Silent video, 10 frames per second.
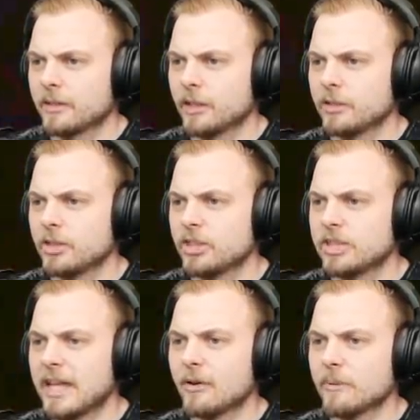Don't just
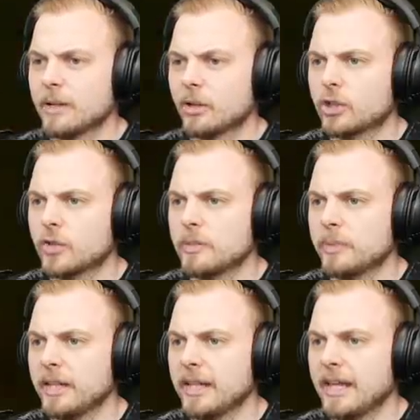stare at me all
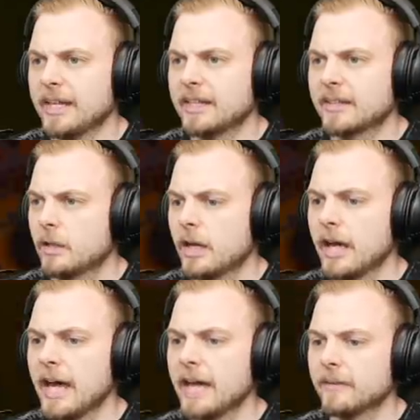creepily like.
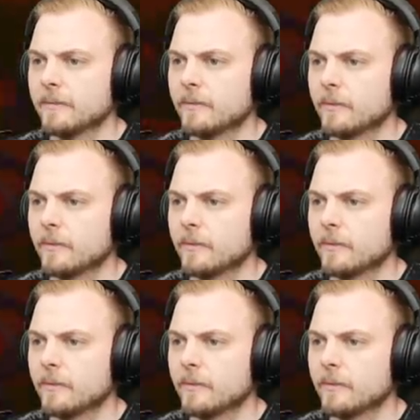Hey!